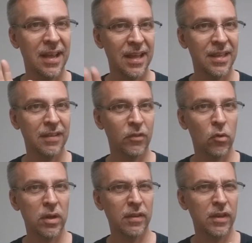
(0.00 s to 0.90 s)
and I think if
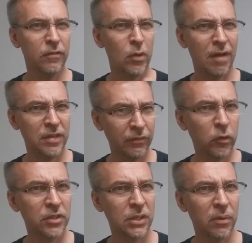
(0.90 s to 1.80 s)
you, and if you have
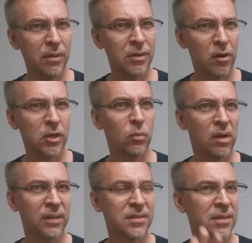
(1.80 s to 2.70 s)
difficulty with card to
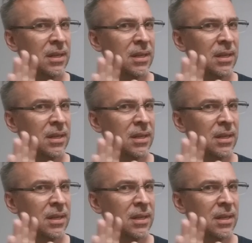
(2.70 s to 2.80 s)
wallets,